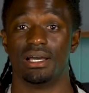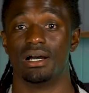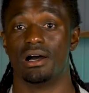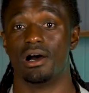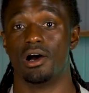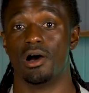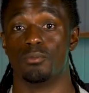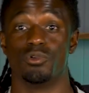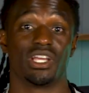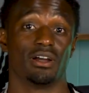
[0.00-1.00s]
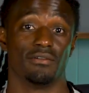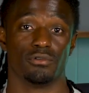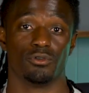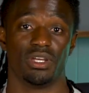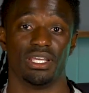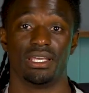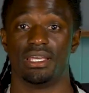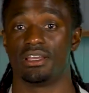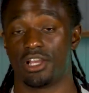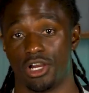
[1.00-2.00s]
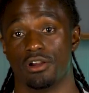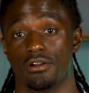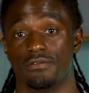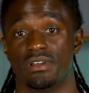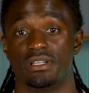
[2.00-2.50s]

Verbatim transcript: um, recovery curve